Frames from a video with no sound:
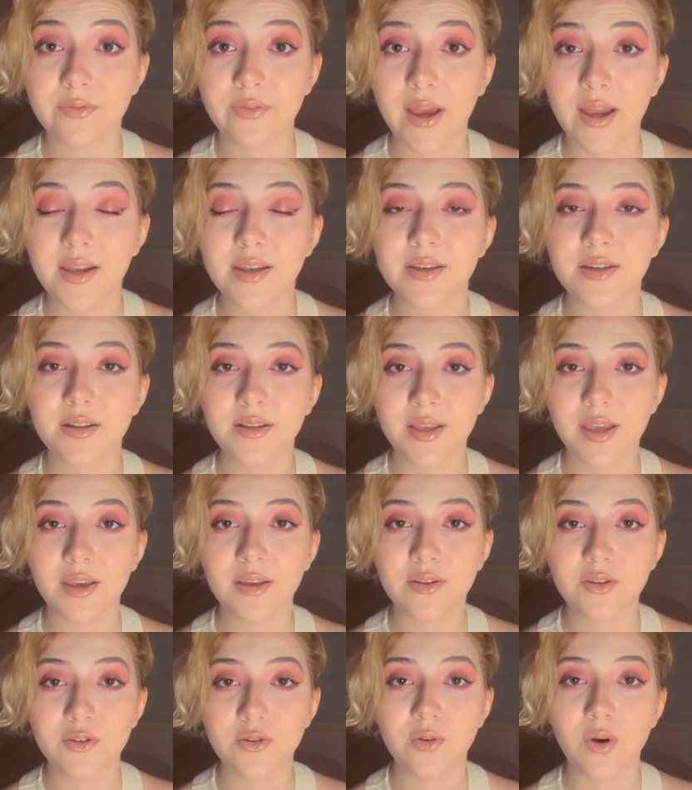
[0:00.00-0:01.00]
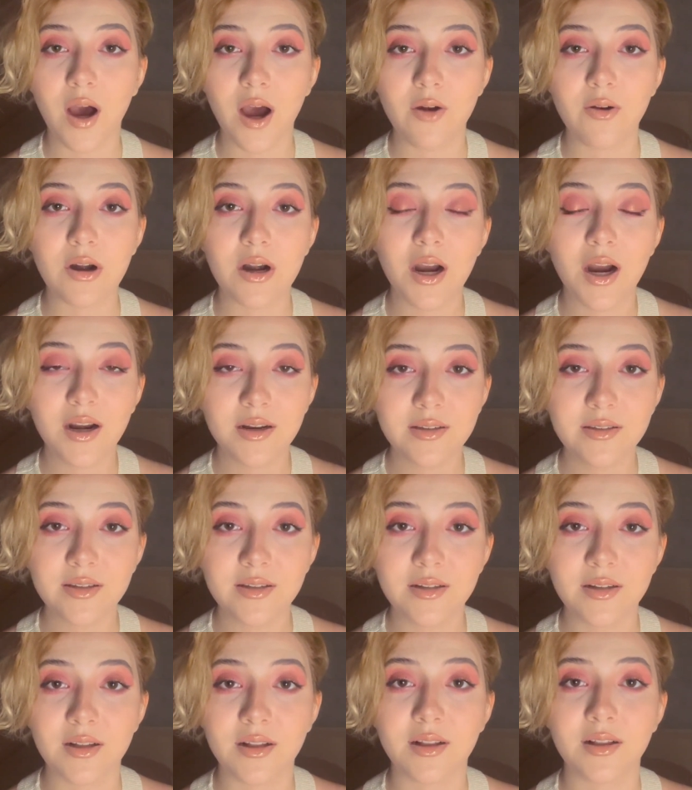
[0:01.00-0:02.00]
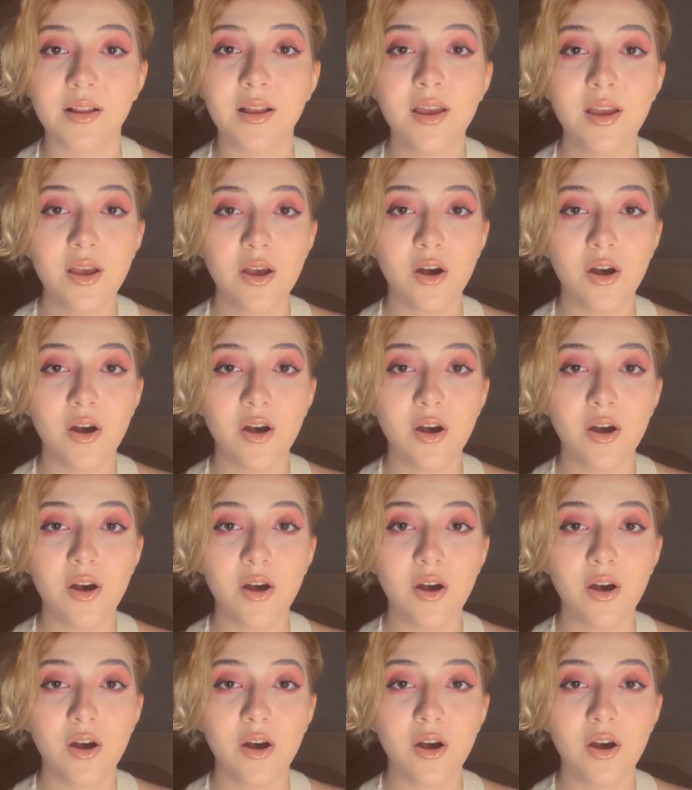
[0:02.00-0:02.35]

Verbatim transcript: find the link to our article